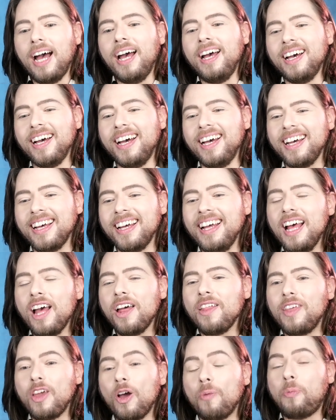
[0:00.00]
The
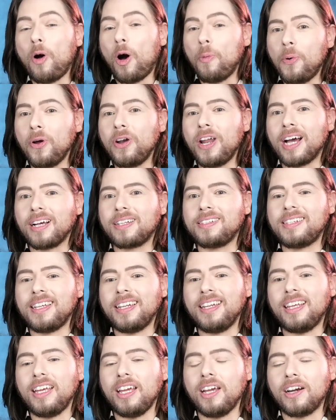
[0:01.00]
opoponax
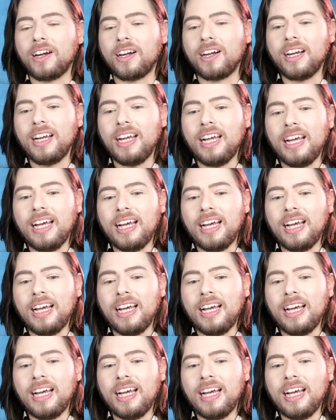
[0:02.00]
in here